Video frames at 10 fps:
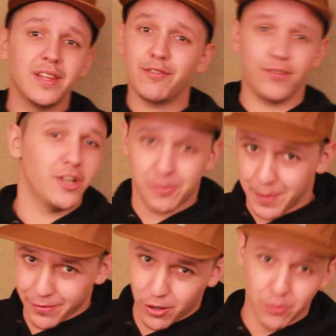The first
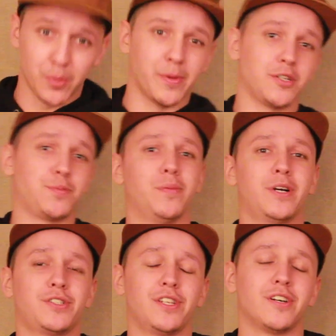bit of horrible motorsport
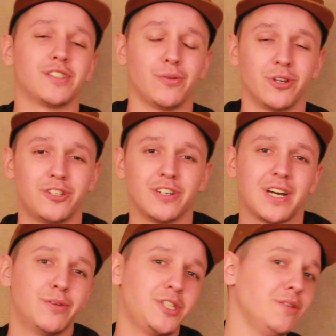merchandise I wanted to look
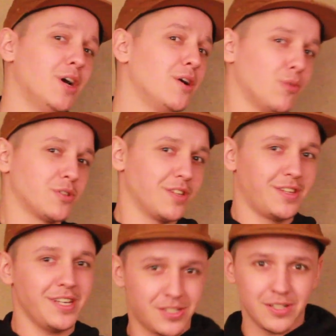at with you was
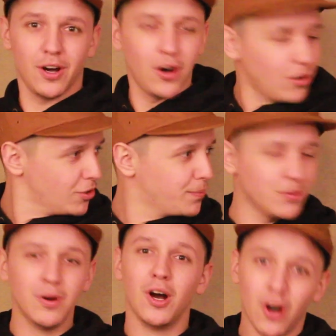this
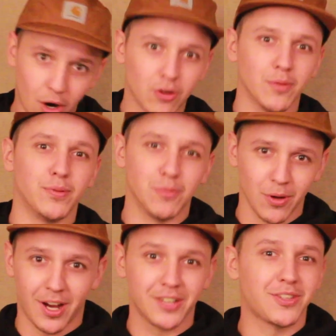horrible, horrible
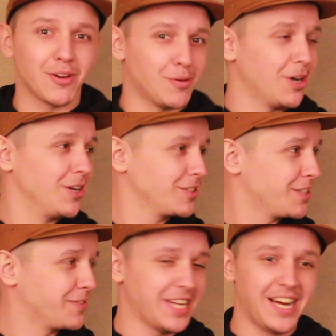wallet. I don't know why I looked
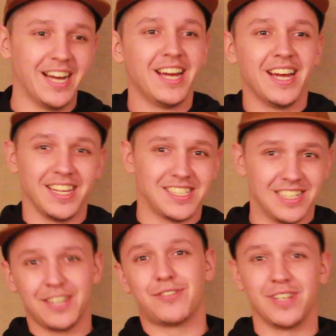over there. It's
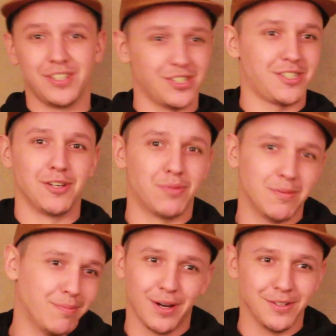literally just
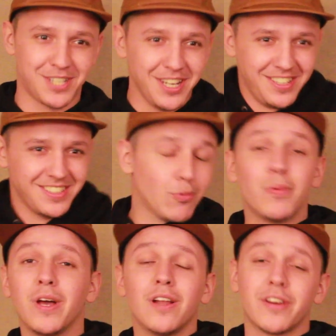superimposed.
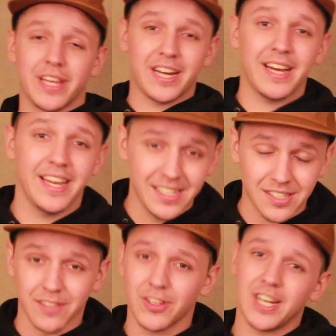What we are looking at
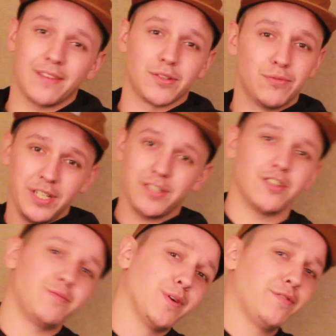is, and I'm going to have to read
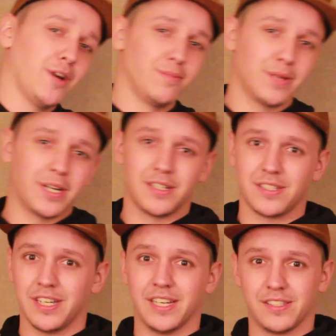this off my phone
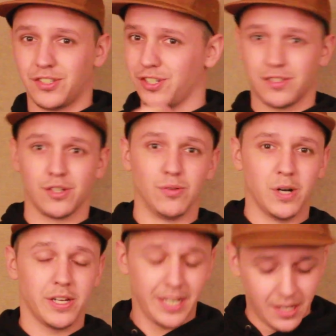because it's just too
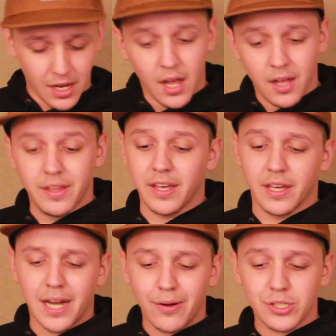wordy,
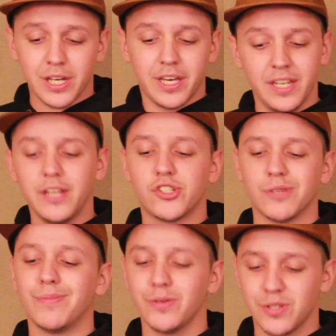the Kawasaki
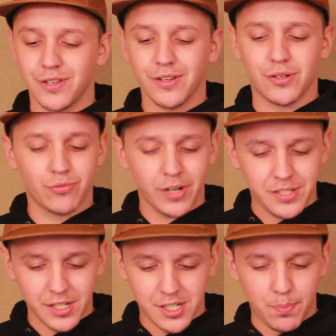Ninja Motorcycle
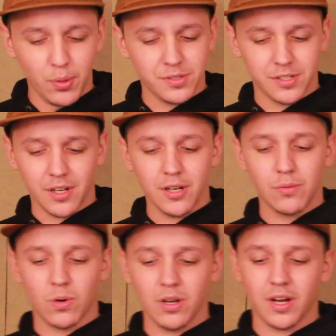Racing Sports
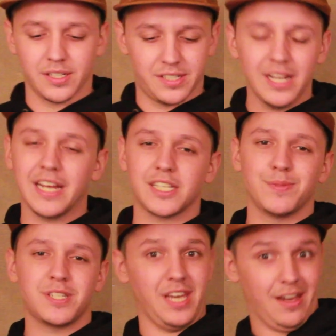Nylon Wallet Ideal
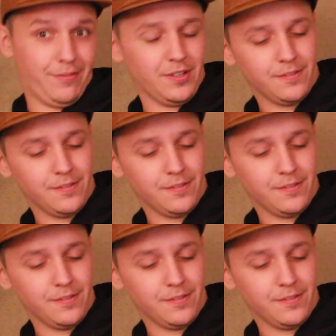Xmas Gift.